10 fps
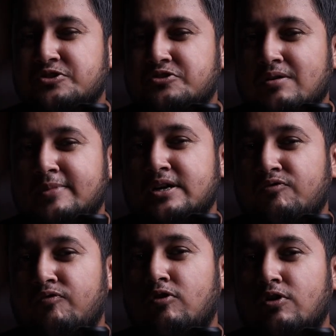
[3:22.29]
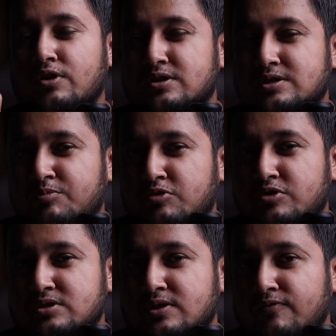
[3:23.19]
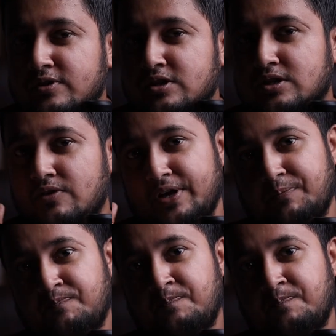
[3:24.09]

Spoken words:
requirement for sports photography.